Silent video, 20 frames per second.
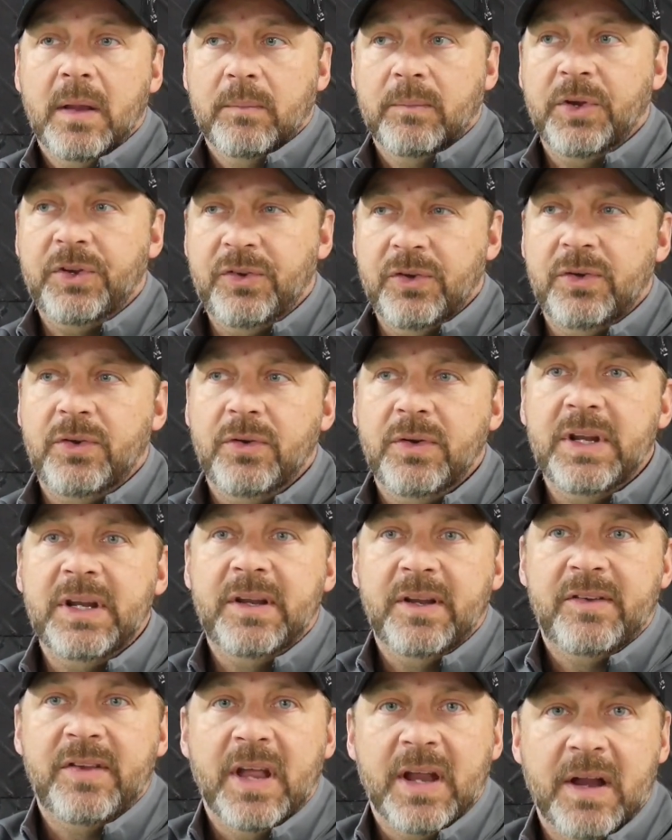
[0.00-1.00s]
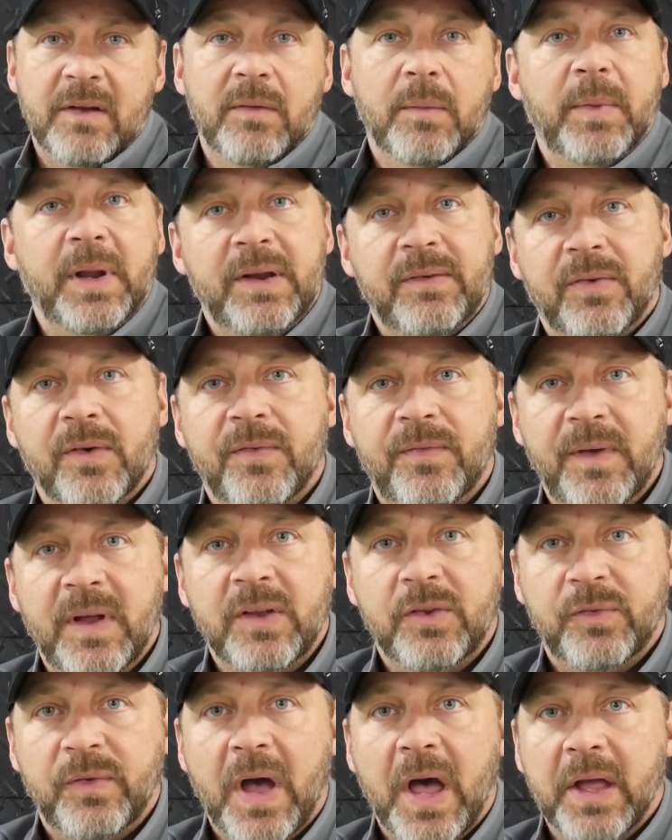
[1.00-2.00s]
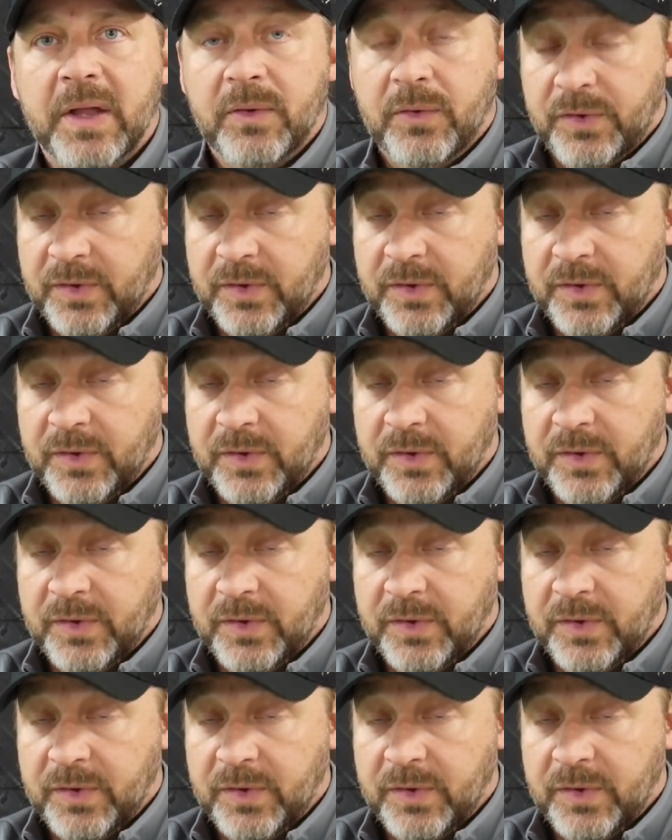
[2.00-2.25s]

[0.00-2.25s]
but you do need to take everybody for face value.